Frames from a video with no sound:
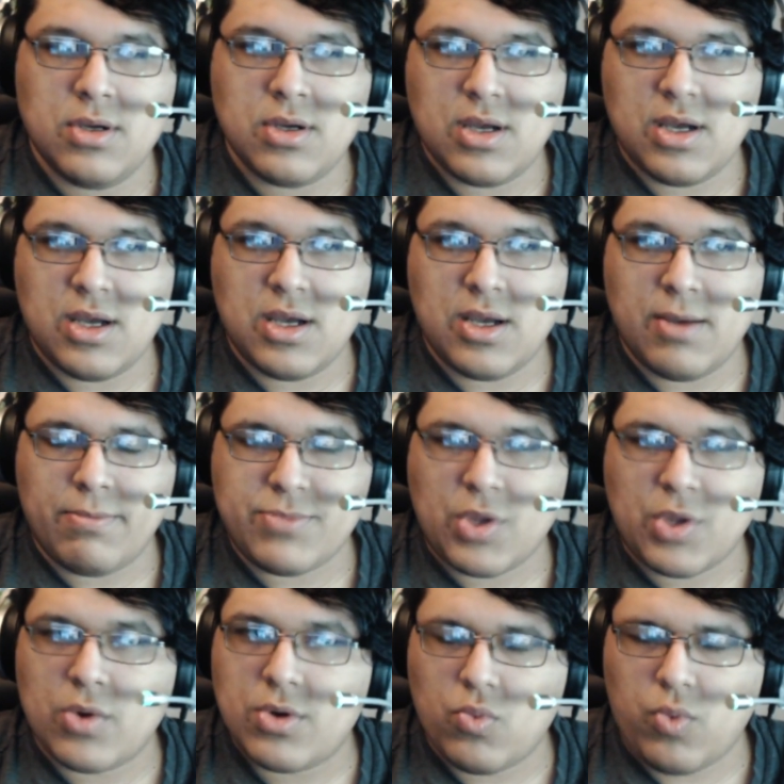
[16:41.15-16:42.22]

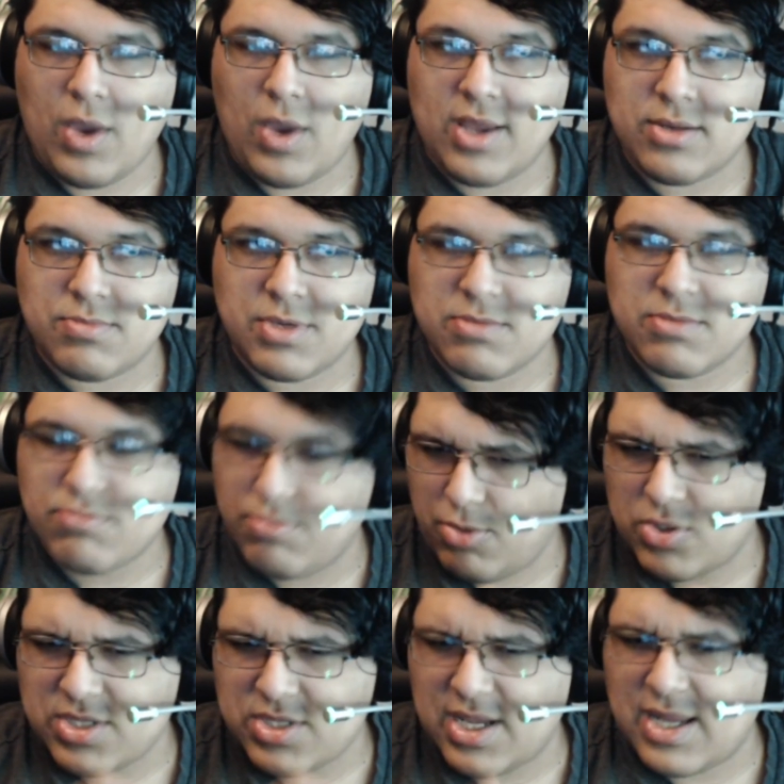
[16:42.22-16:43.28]
Don't know when, but
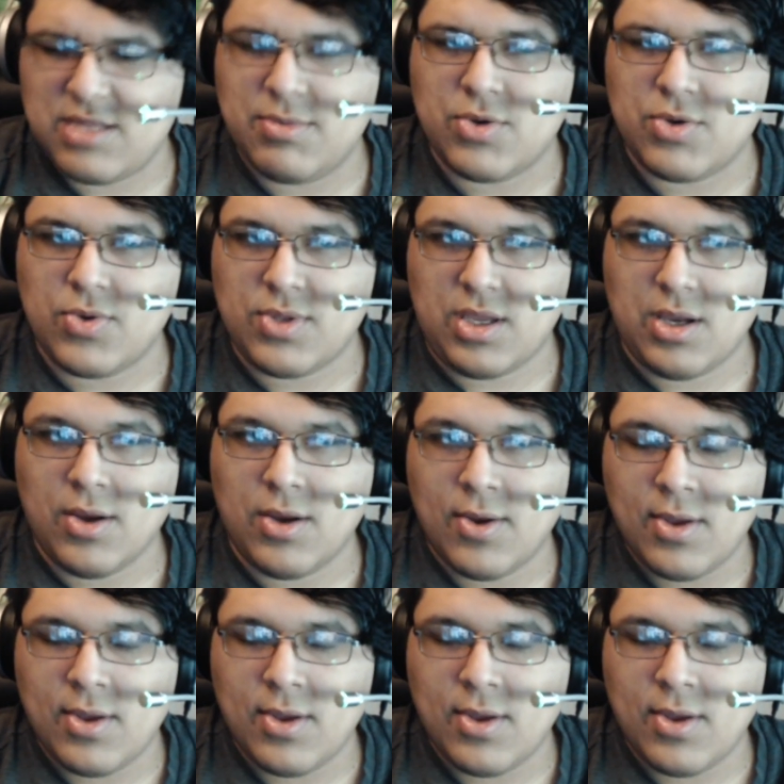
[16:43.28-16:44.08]
most likely in the middle of the year,